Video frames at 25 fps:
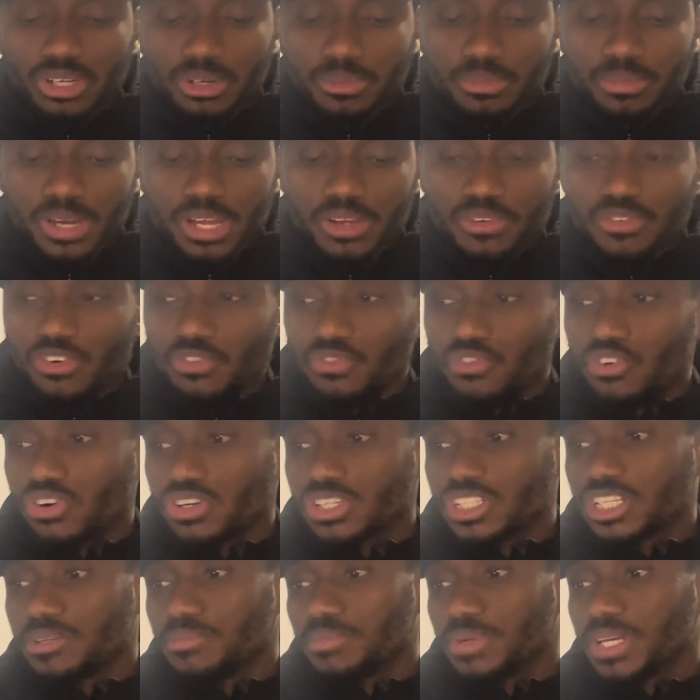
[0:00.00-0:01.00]
play for
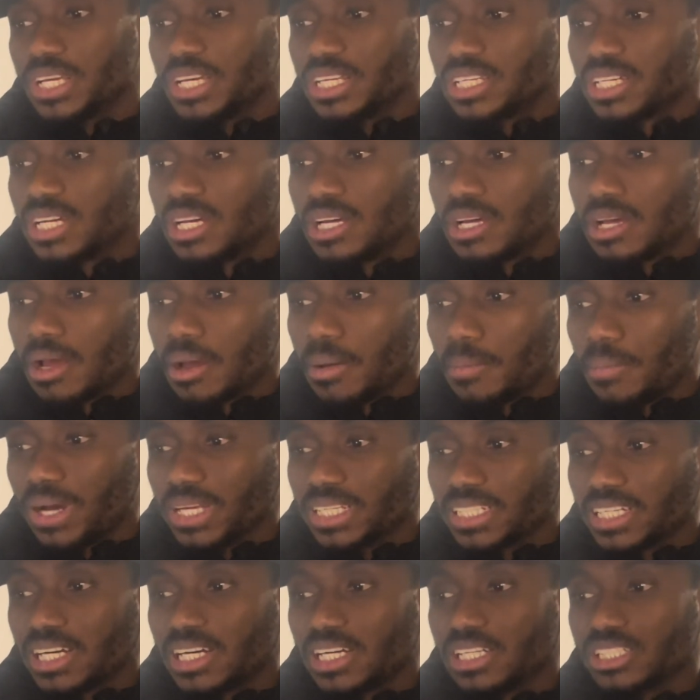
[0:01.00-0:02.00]
14 minutes. But
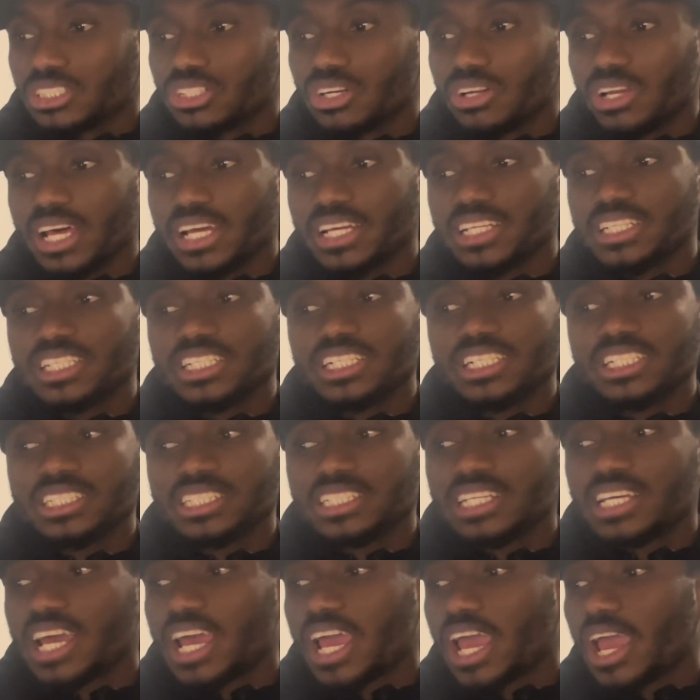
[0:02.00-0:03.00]
yeah, so this
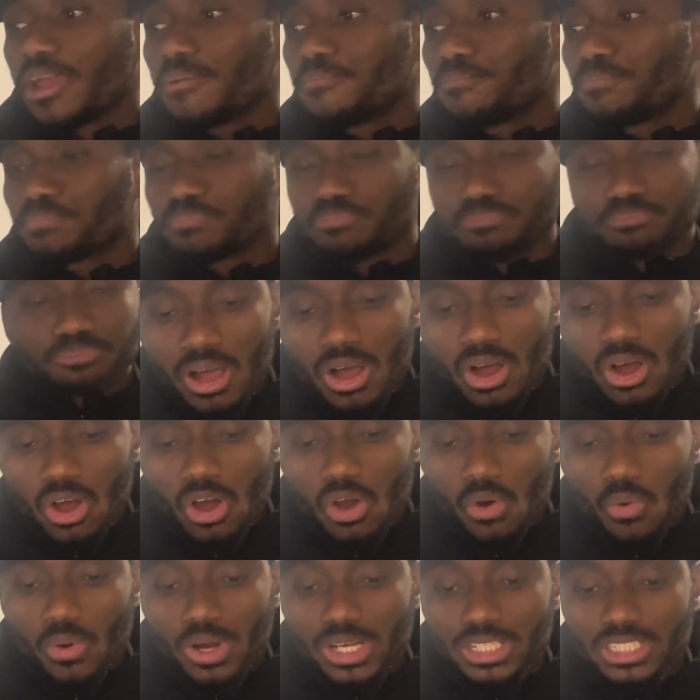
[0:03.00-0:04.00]
game
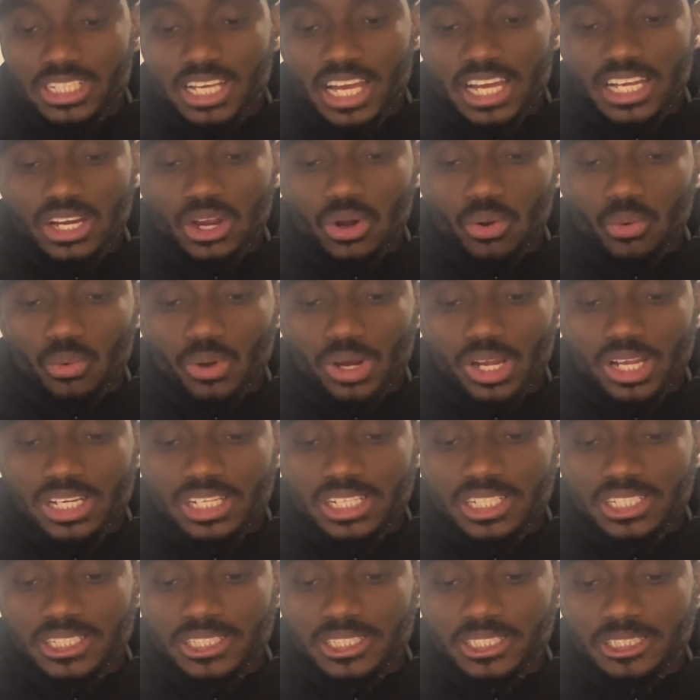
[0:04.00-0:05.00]
was kind of
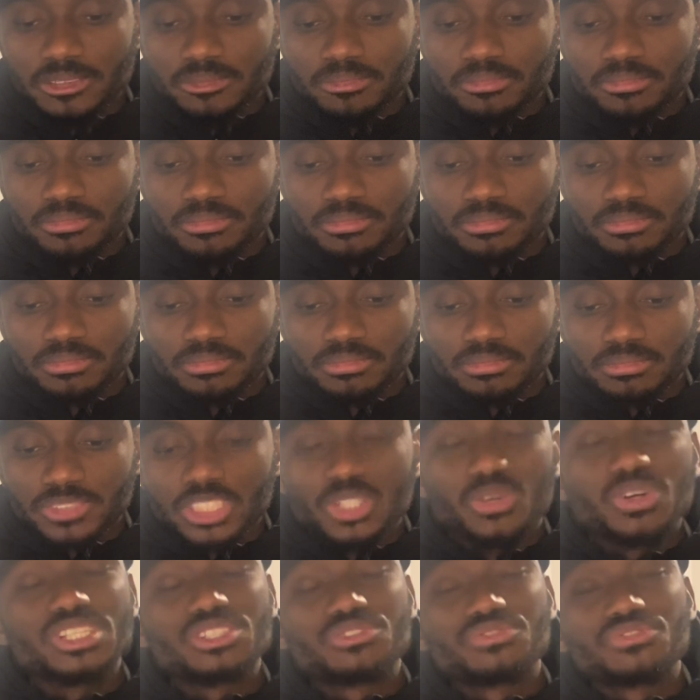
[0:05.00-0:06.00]
really, it
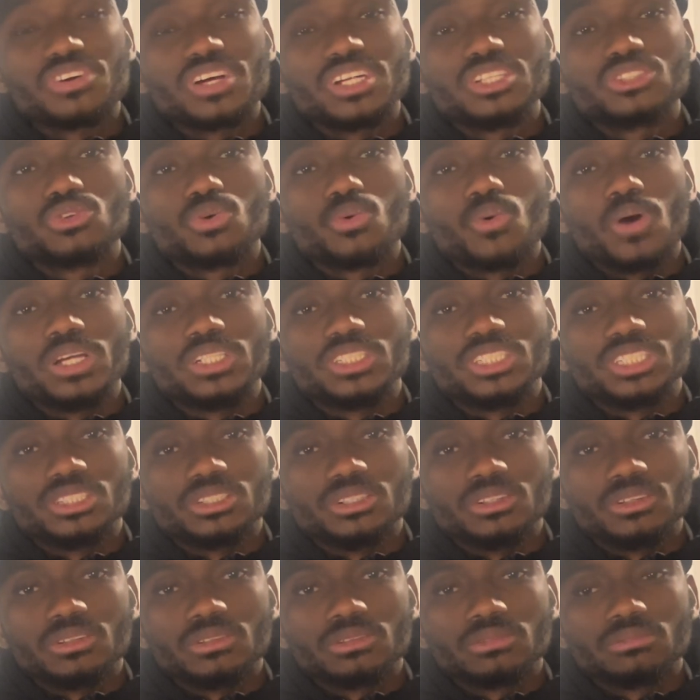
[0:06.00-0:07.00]
was fun to watch,
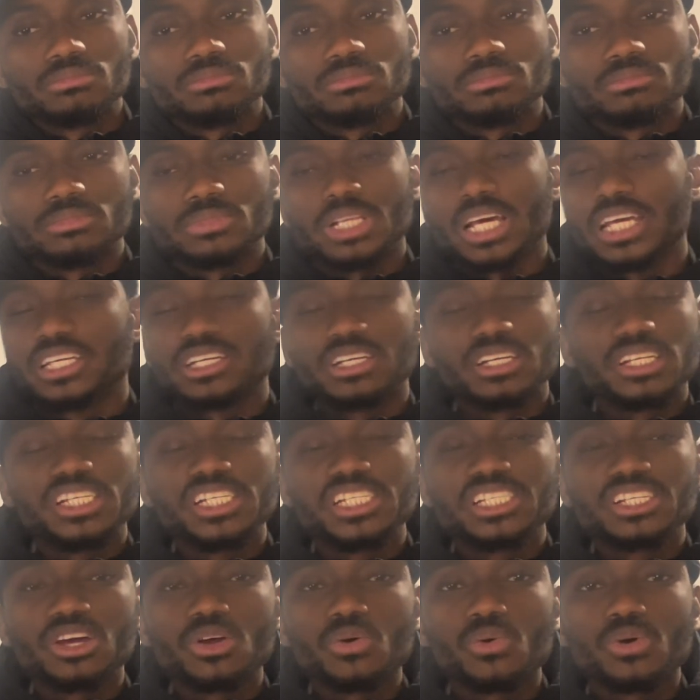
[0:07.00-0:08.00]

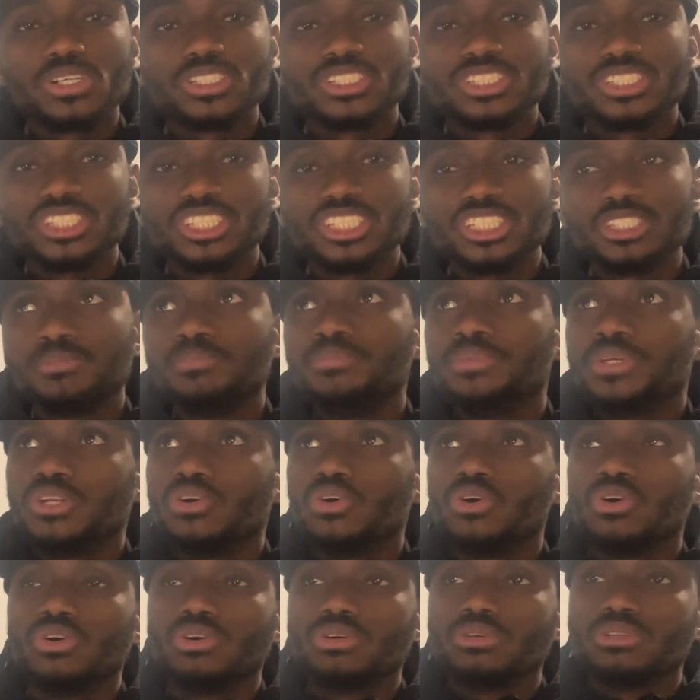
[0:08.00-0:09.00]
Inter was just
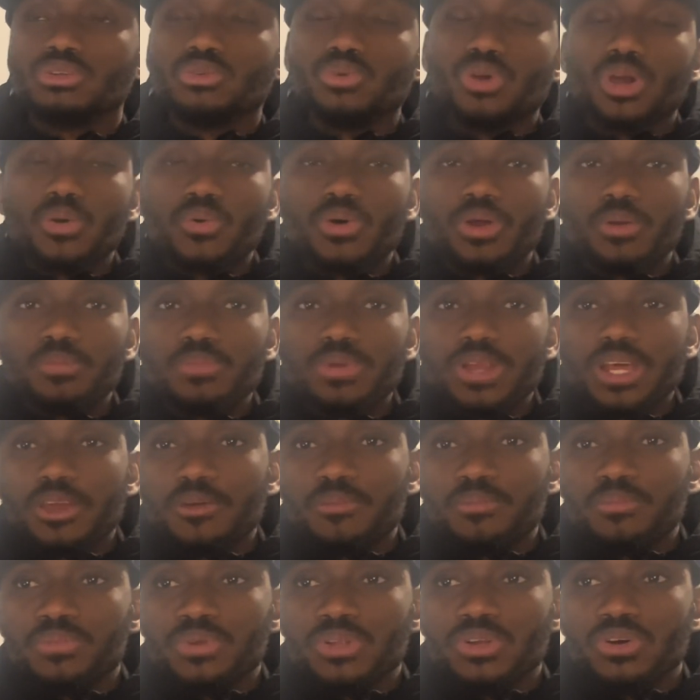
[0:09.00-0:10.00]
below, they were
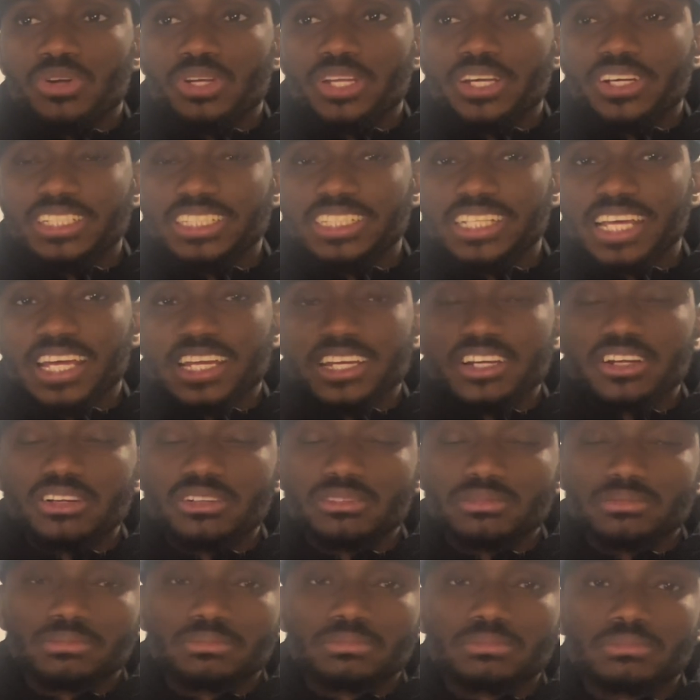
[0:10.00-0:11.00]
playing below their standard.
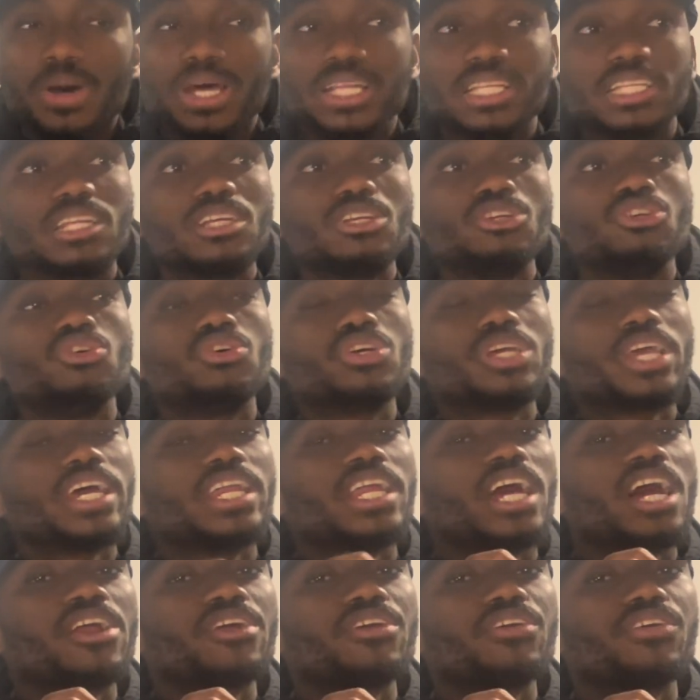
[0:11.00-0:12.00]
But you can
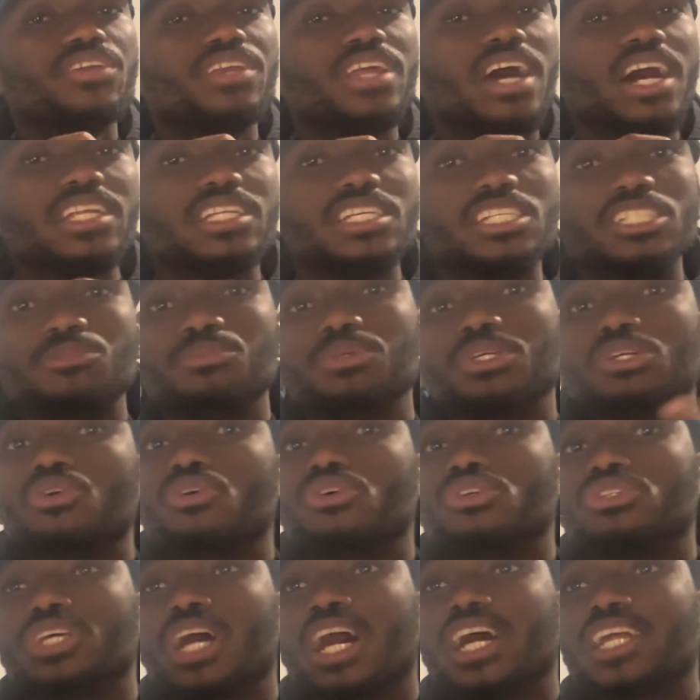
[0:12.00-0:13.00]
argue that it's
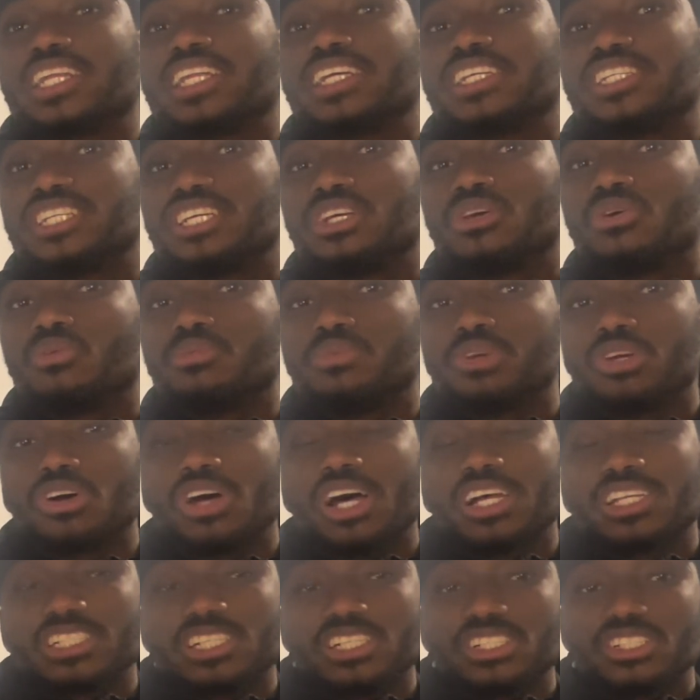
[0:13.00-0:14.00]
because
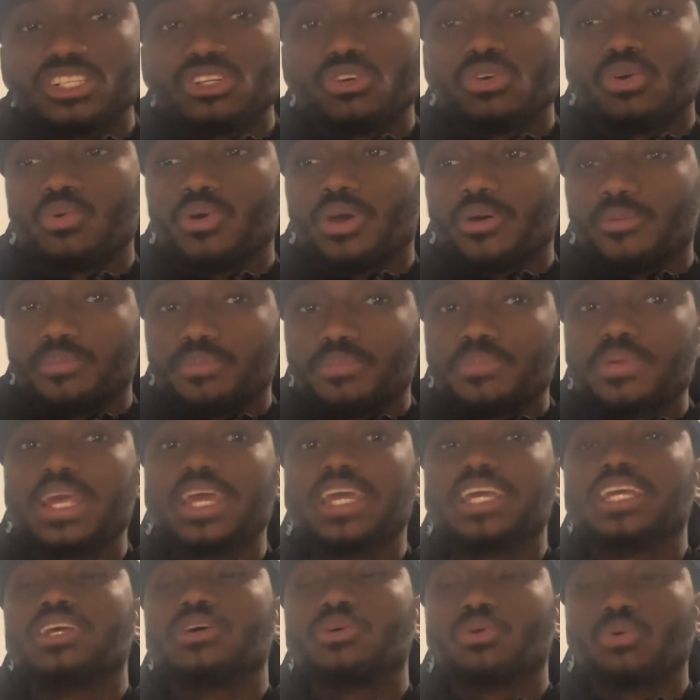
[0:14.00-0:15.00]
Atletico were
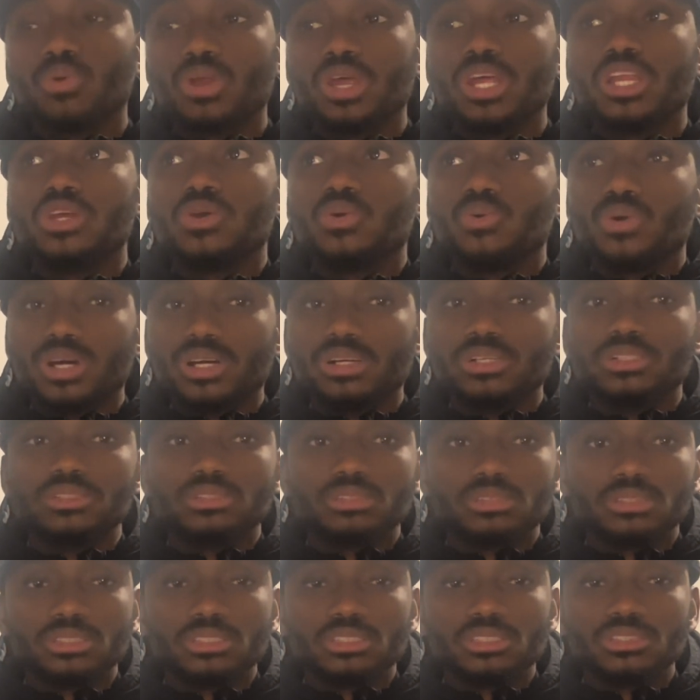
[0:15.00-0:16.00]
playing really well
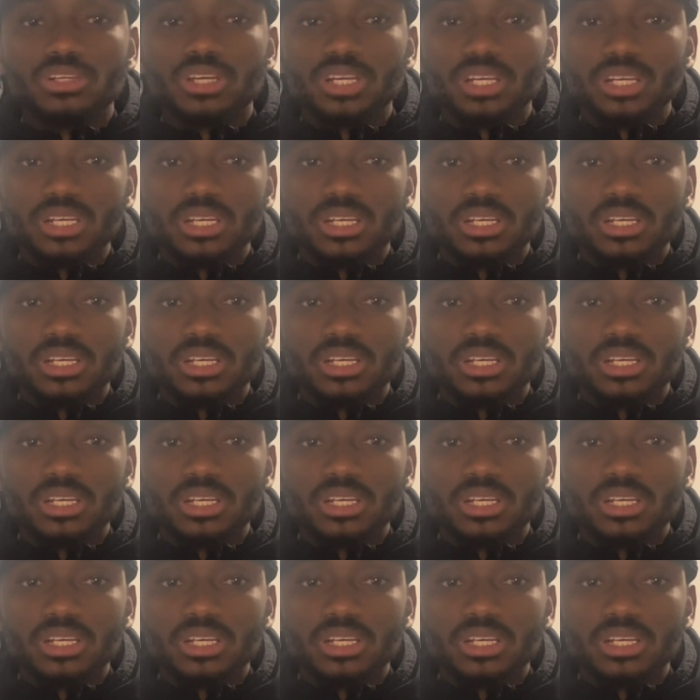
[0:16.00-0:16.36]
today.